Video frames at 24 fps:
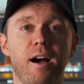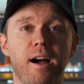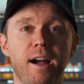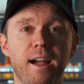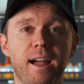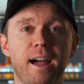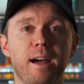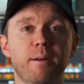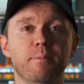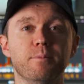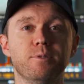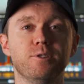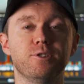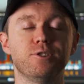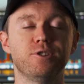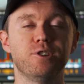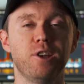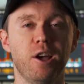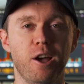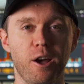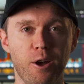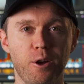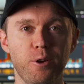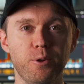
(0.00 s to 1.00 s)
I am
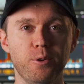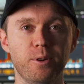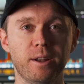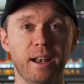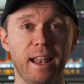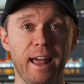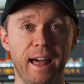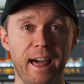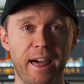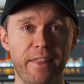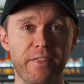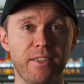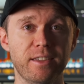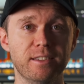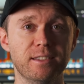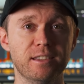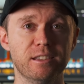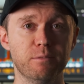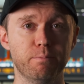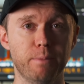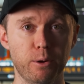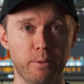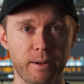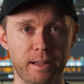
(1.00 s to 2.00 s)
so glad this
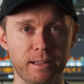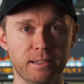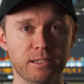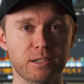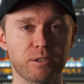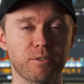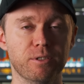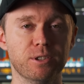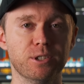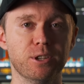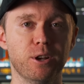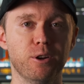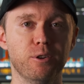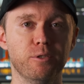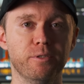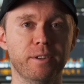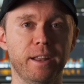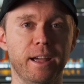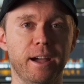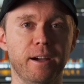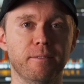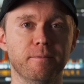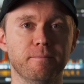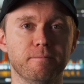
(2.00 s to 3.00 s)
is built into Resolve
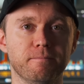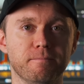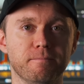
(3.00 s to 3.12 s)
now.